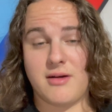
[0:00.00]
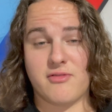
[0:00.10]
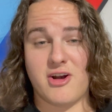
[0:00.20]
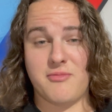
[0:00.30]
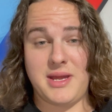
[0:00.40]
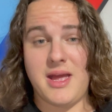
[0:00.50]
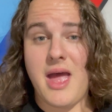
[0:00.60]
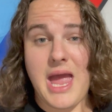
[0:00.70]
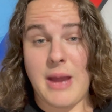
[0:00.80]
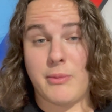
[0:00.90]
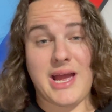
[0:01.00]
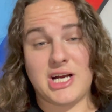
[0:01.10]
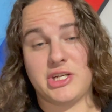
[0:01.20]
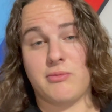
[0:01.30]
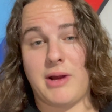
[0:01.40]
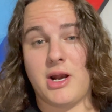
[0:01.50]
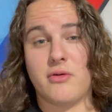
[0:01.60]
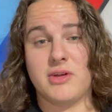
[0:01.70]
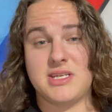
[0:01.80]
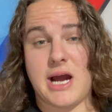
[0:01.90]
in front of me, and we actually ran
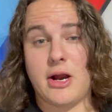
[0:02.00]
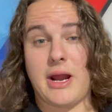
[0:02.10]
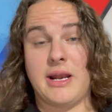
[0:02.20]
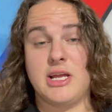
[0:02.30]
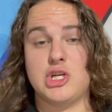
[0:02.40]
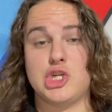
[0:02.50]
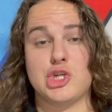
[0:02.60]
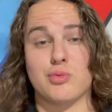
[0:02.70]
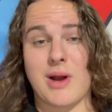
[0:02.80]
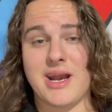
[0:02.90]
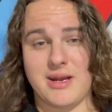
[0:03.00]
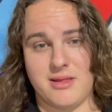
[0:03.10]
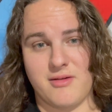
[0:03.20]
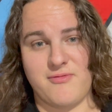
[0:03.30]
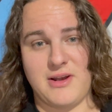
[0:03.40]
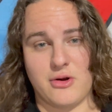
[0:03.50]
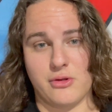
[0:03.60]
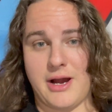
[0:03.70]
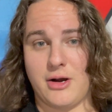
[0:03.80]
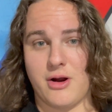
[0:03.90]
over the tire and it shredded the fender
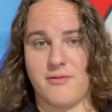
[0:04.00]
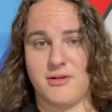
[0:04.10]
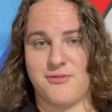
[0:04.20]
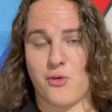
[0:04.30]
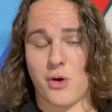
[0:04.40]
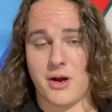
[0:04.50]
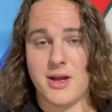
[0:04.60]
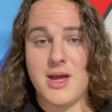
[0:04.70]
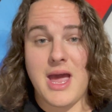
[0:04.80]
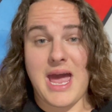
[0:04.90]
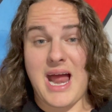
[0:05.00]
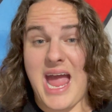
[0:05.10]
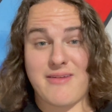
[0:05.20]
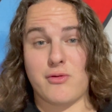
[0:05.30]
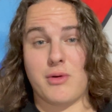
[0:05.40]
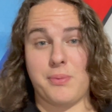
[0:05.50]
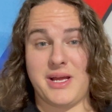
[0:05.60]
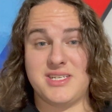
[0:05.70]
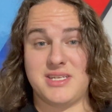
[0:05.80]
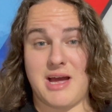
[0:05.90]
liner of the Ford, and I haven't
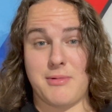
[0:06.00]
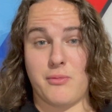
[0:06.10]
replaced it. I've been